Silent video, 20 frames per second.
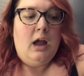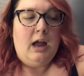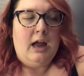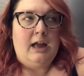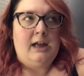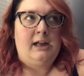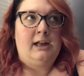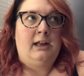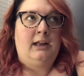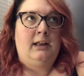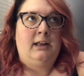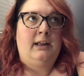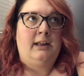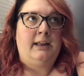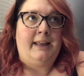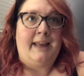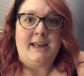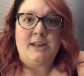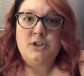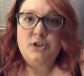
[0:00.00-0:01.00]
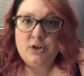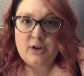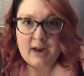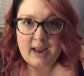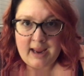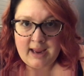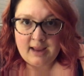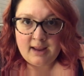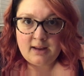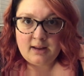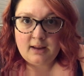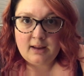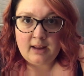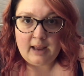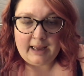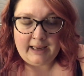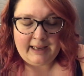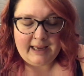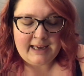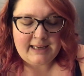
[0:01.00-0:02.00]
uh, yesterday,
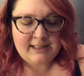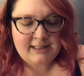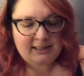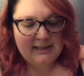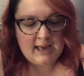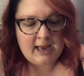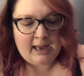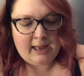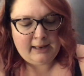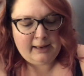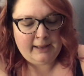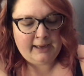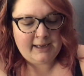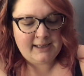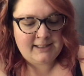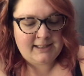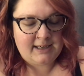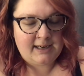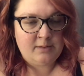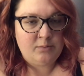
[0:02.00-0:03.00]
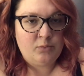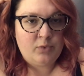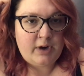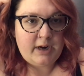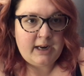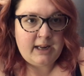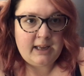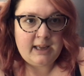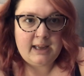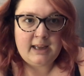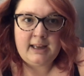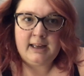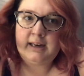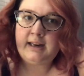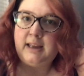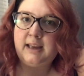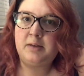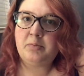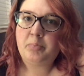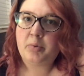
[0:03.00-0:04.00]
I guess. Uh, like I said, I'm reading it in
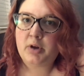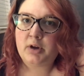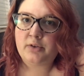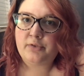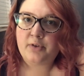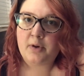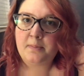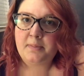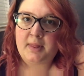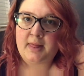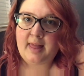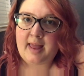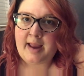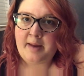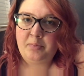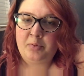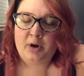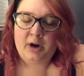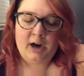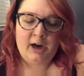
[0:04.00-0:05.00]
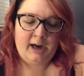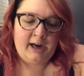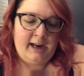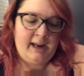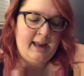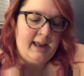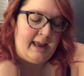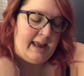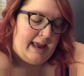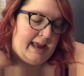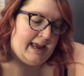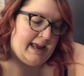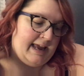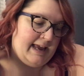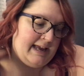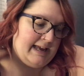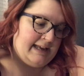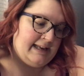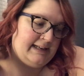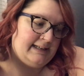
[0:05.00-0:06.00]
ebook from the library,
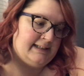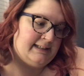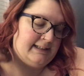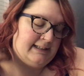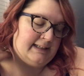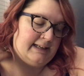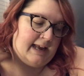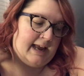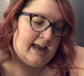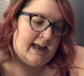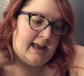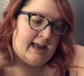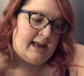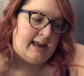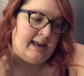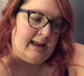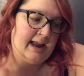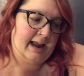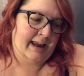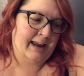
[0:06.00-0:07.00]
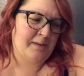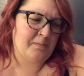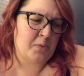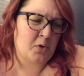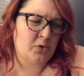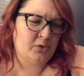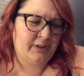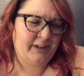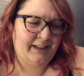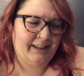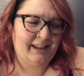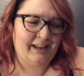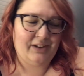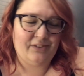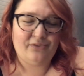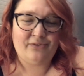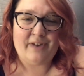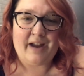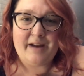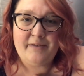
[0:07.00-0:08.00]
and uh, I am only like
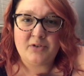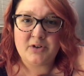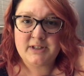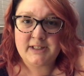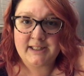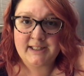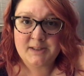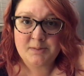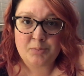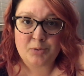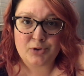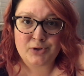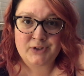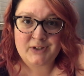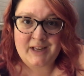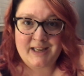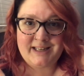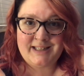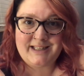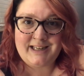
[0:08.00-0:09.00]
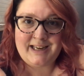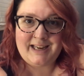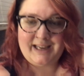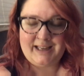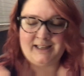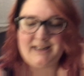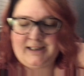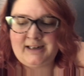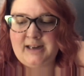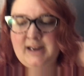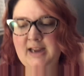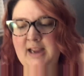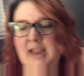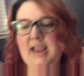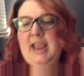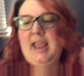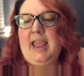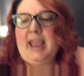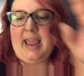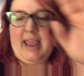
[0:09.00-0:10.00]
5 or 6% in.
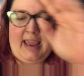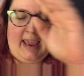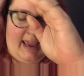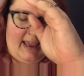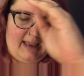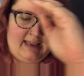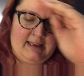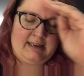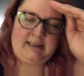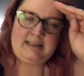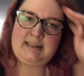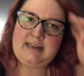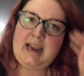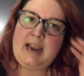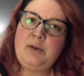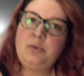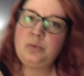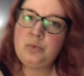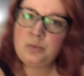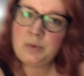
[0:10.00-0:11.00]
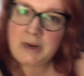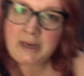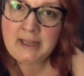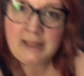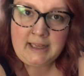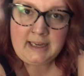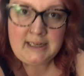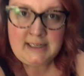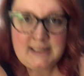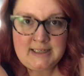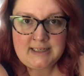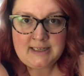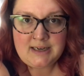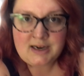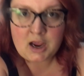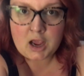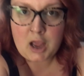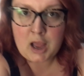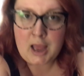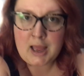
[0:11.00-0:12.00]
And I really did
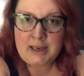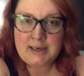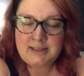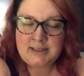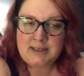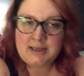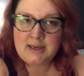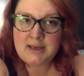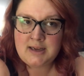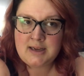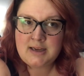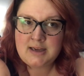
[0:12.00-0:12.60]
not